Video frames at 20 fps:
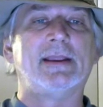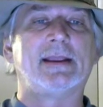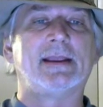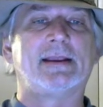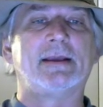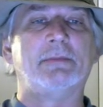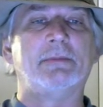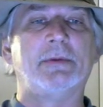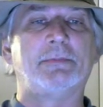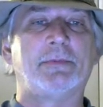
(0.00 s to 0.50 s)
He
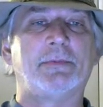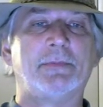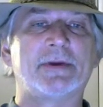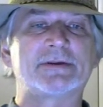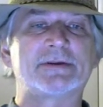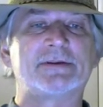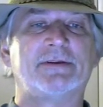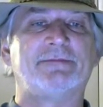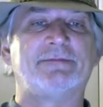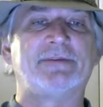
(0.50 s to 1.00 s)
had given me
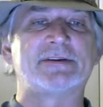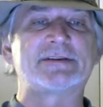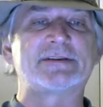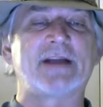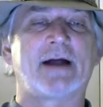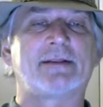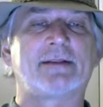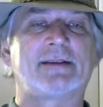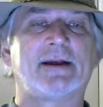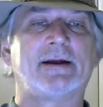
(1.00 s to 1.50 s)
permission to fish
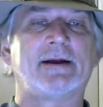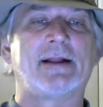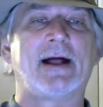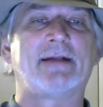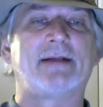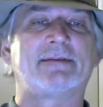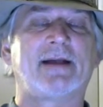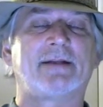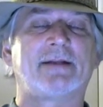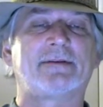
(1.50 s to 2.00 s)
out there, and I
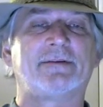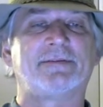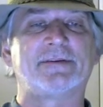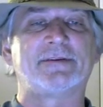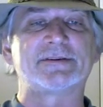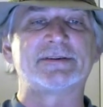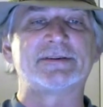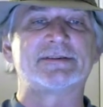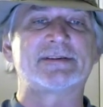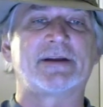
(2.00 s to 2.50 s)
was out there
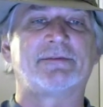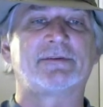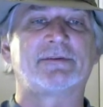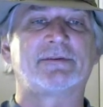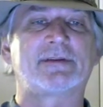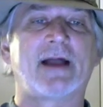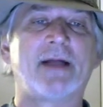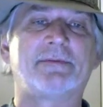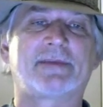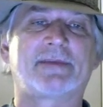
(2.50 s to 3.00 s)
fishing several
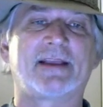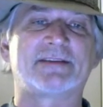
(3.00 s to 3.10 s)
times,